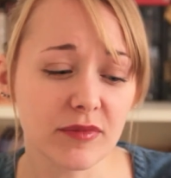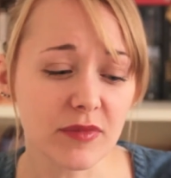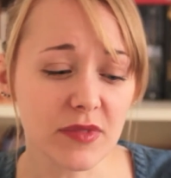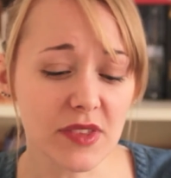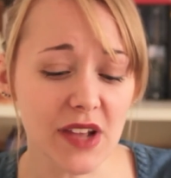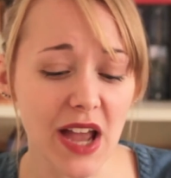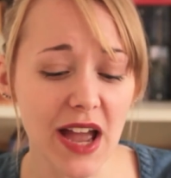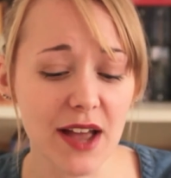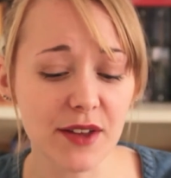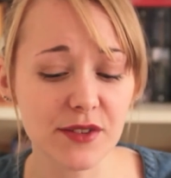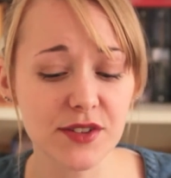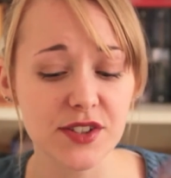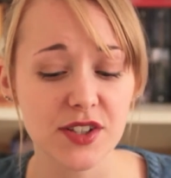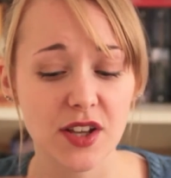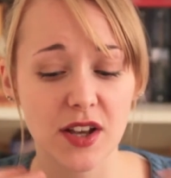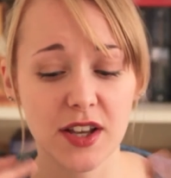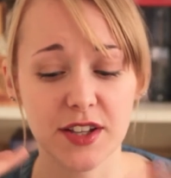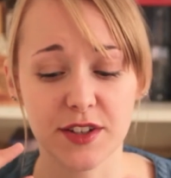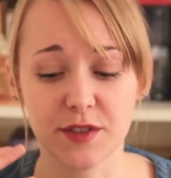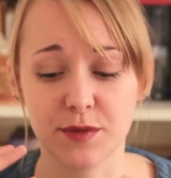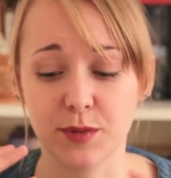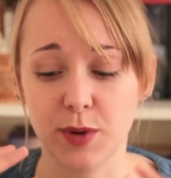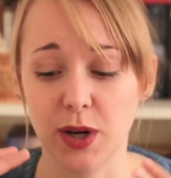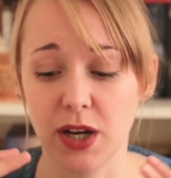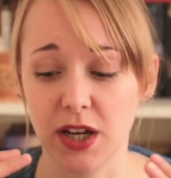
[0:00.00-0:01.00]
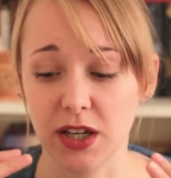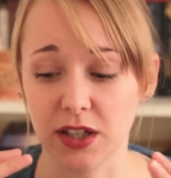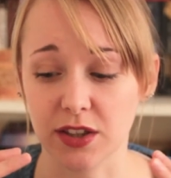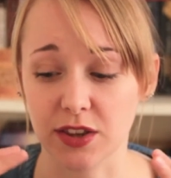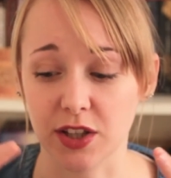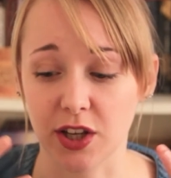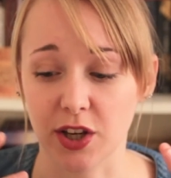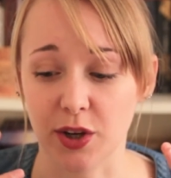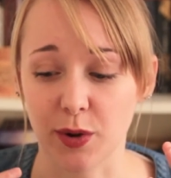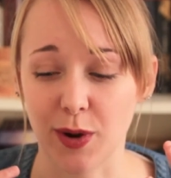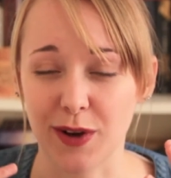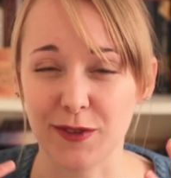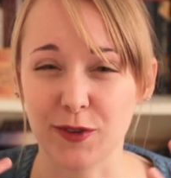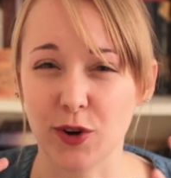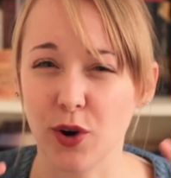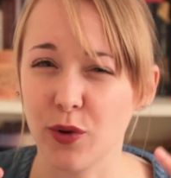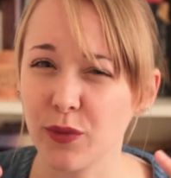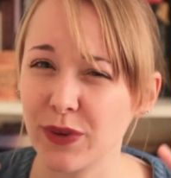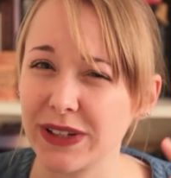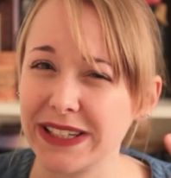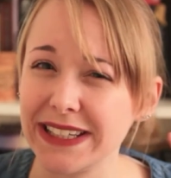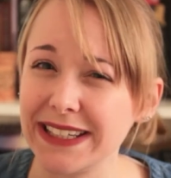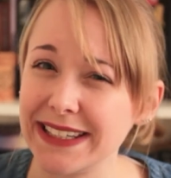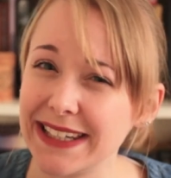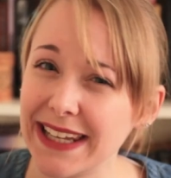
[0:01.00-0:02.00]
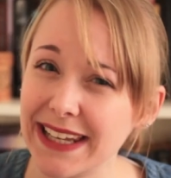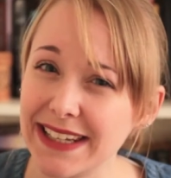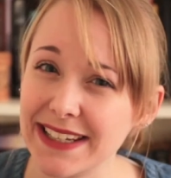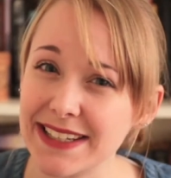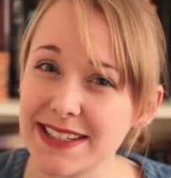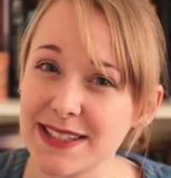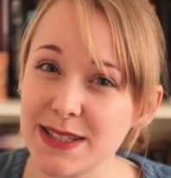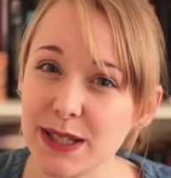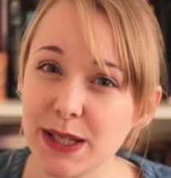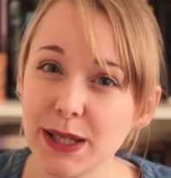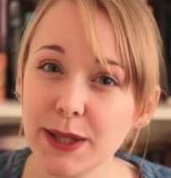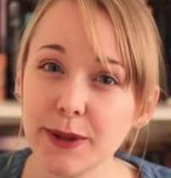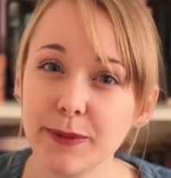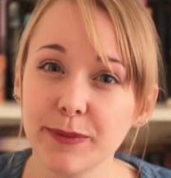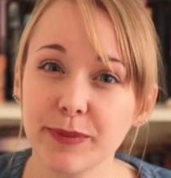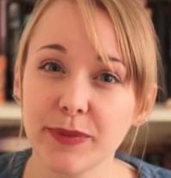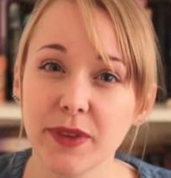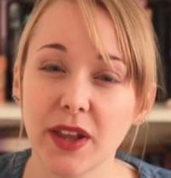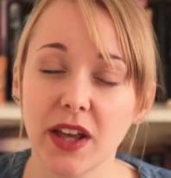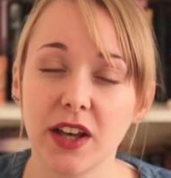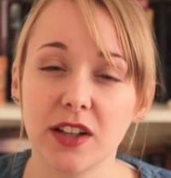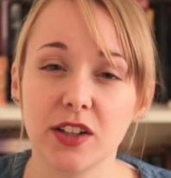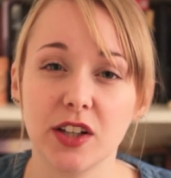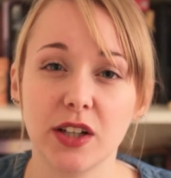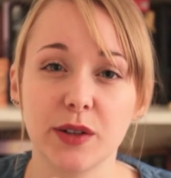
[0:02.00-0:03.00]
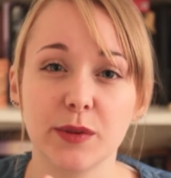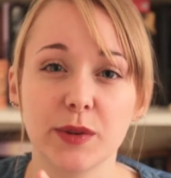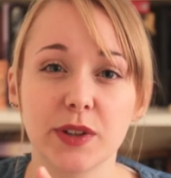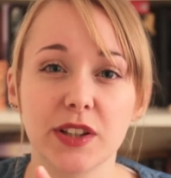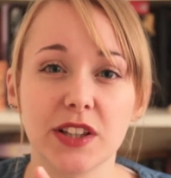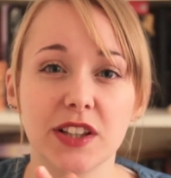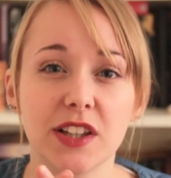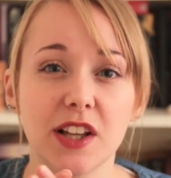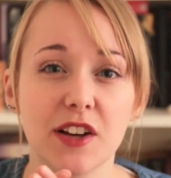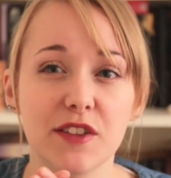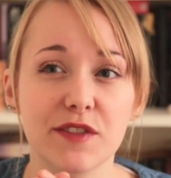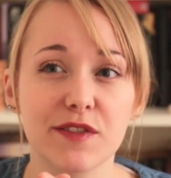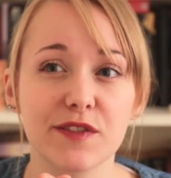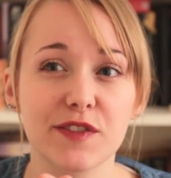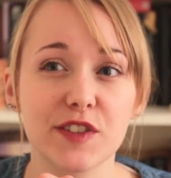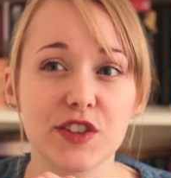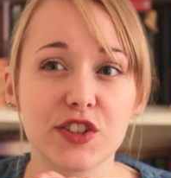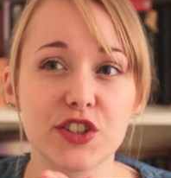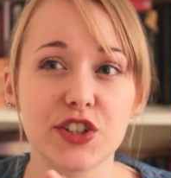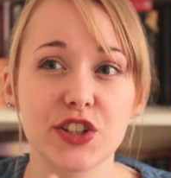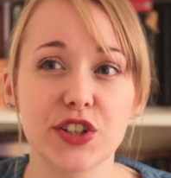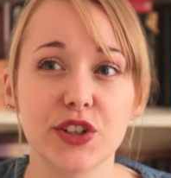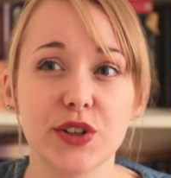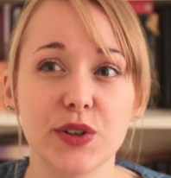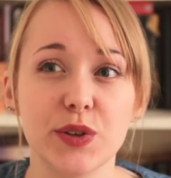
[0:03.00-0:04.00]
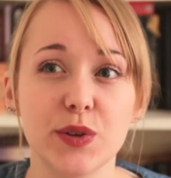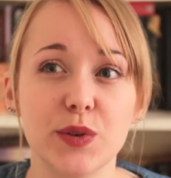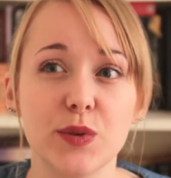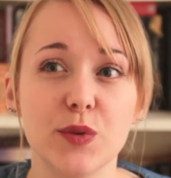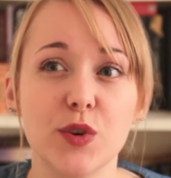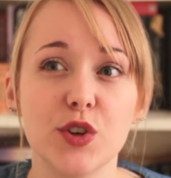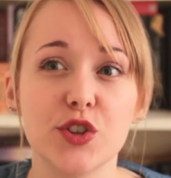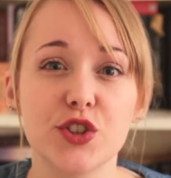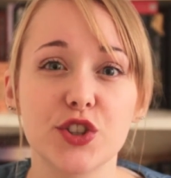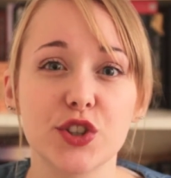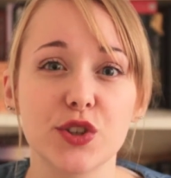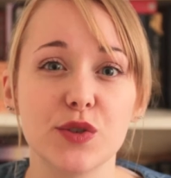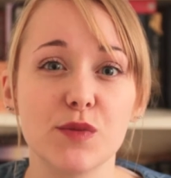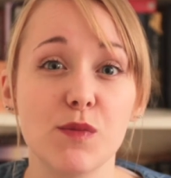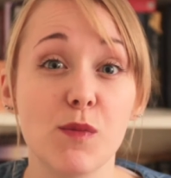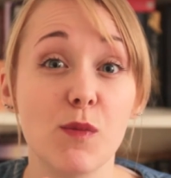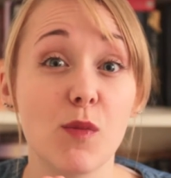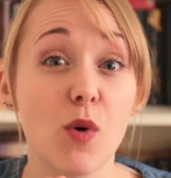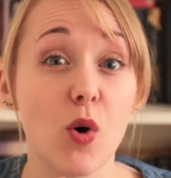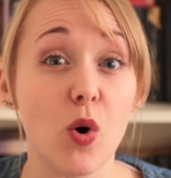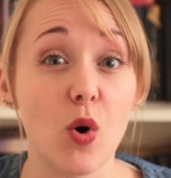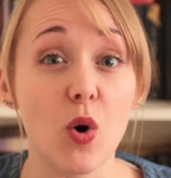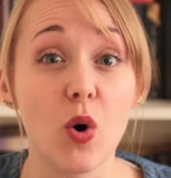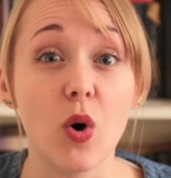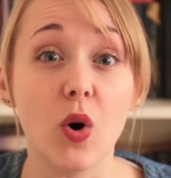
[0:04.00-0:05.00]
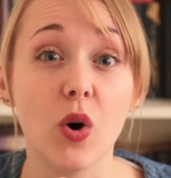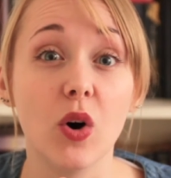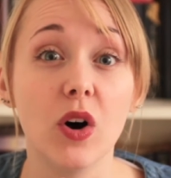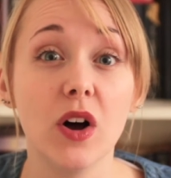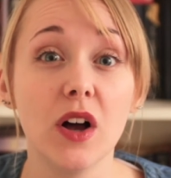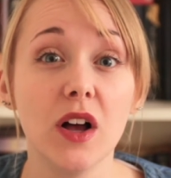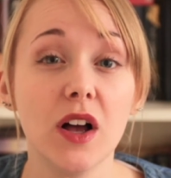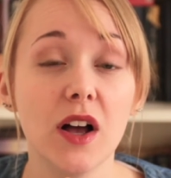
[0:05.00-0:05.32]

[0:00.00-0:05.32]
outside of work though, I've got really lazy, and I would love to do more